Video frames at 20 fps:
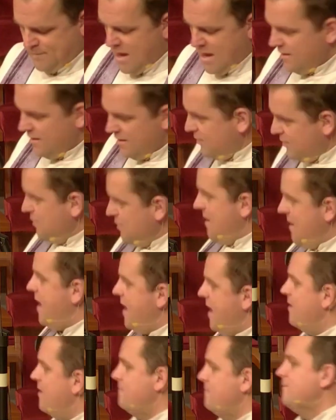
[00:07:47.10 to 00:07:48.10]
There's a
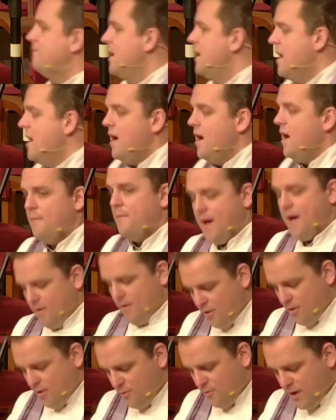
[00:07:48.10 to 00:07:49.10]
man
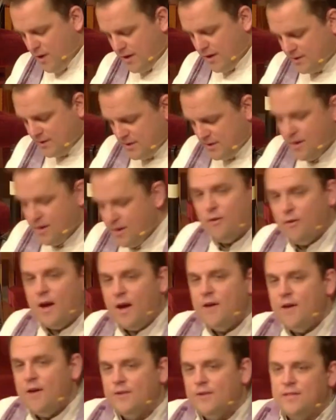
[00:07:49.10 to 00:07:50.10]
about whom we get to know
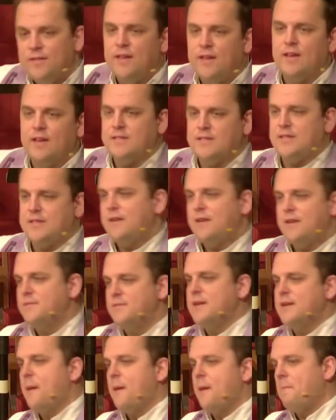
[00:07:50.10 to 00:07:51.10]
everything, it
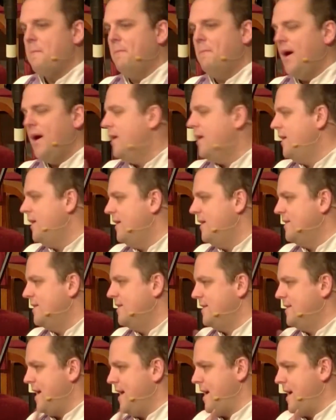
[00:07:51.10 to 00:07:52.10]
seems, but
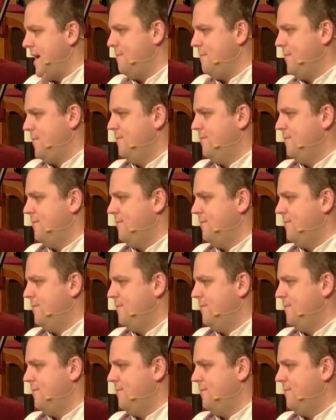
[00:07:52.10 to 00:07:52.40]
his name.